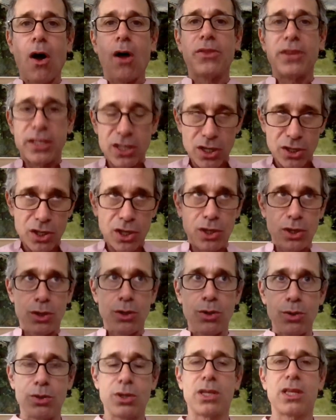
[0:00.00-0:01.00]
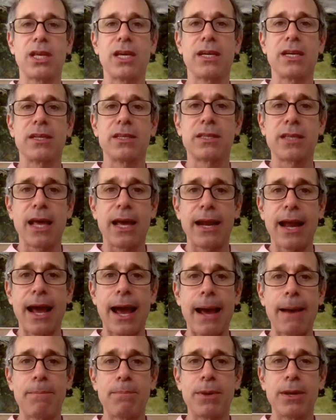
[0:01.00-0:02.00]
these just huge things that
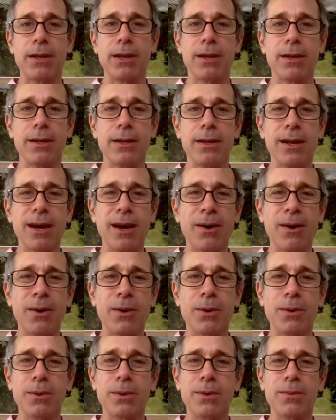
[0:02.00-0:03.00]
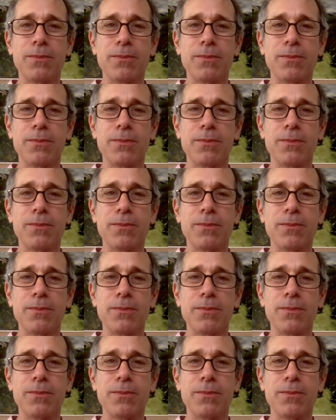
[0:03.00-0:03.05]
happen. No.